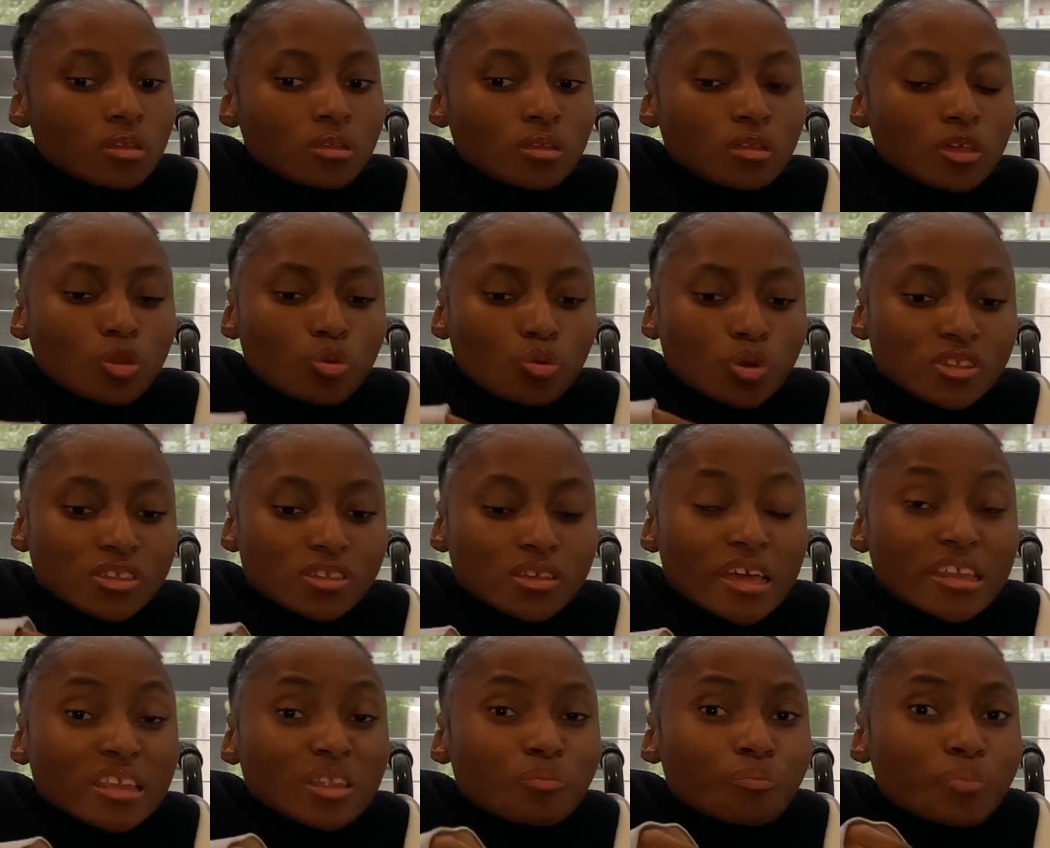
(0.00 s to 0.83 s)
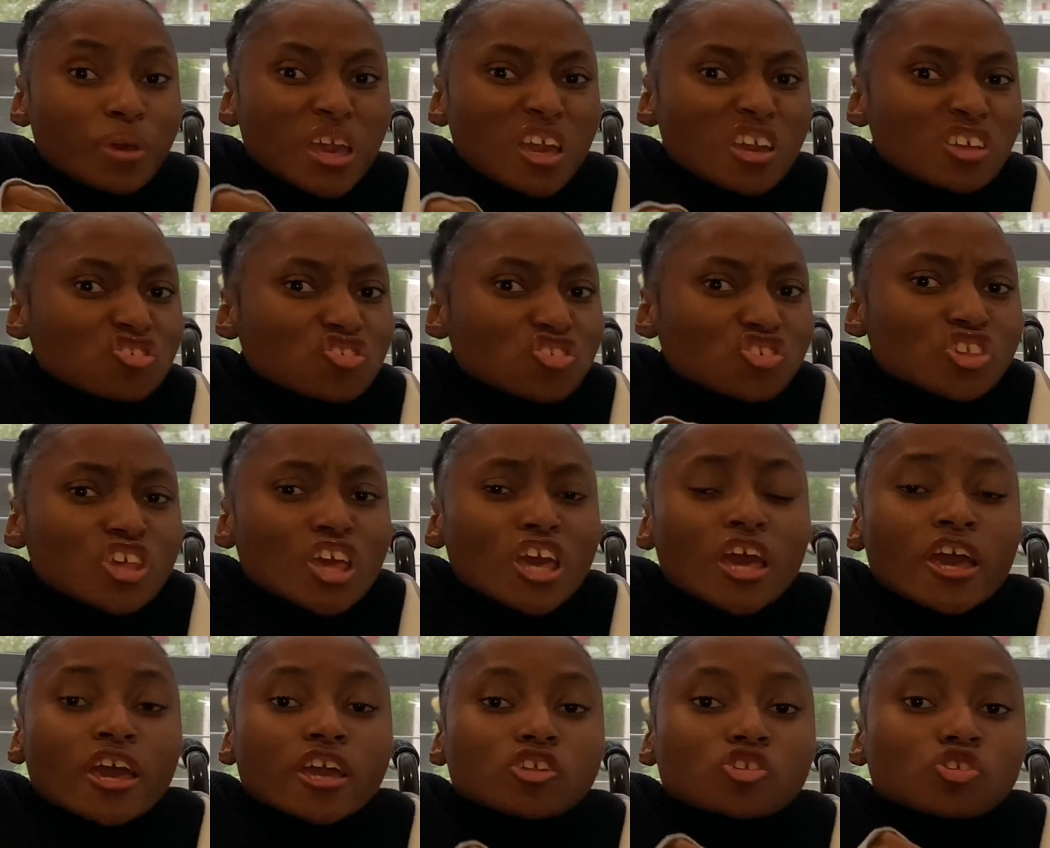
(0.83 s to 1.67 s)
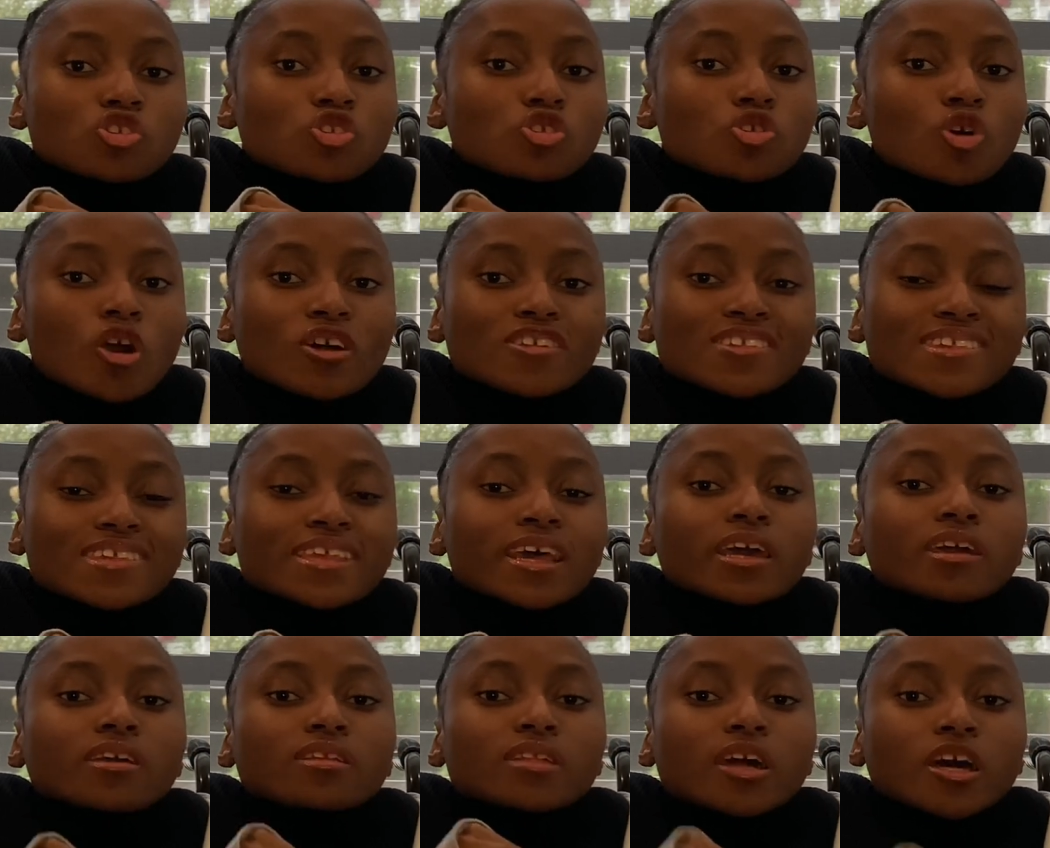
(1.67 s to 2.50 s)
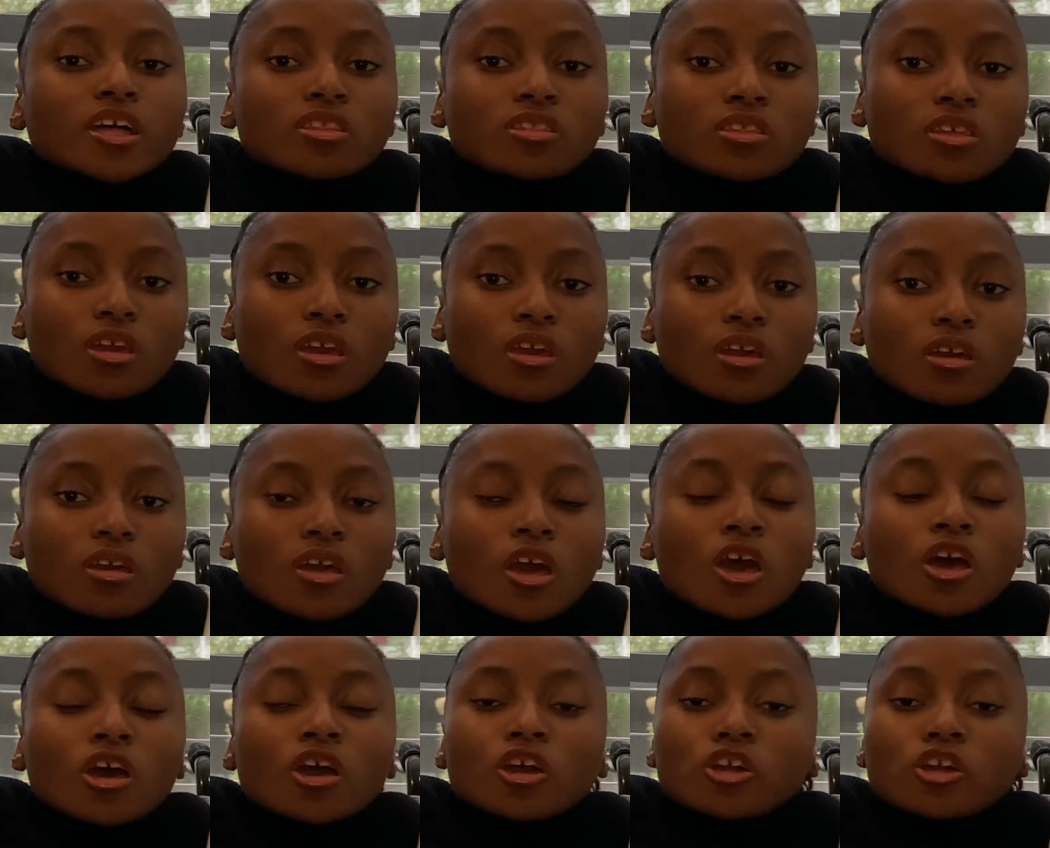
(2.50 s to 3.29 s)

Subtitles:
And the pain it starts like nothing. starting.